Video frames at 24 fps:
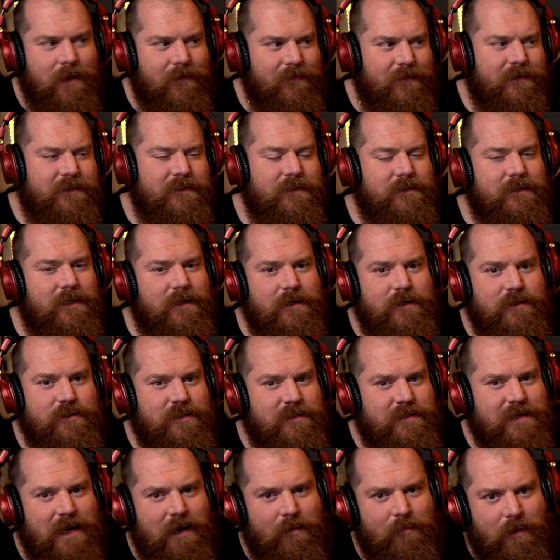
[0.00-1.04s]
This has only
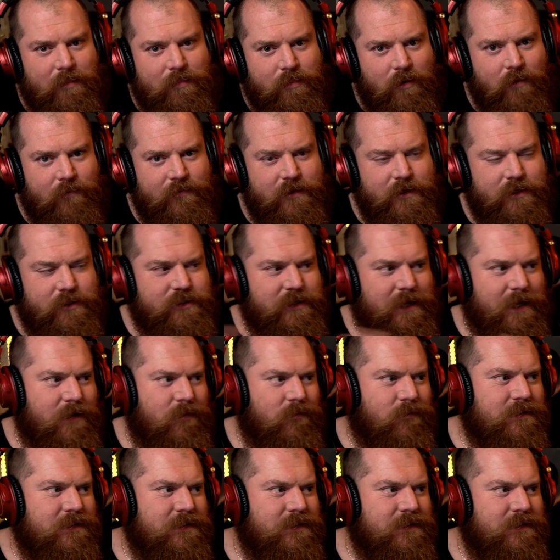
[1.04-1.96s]
just come up on their channel,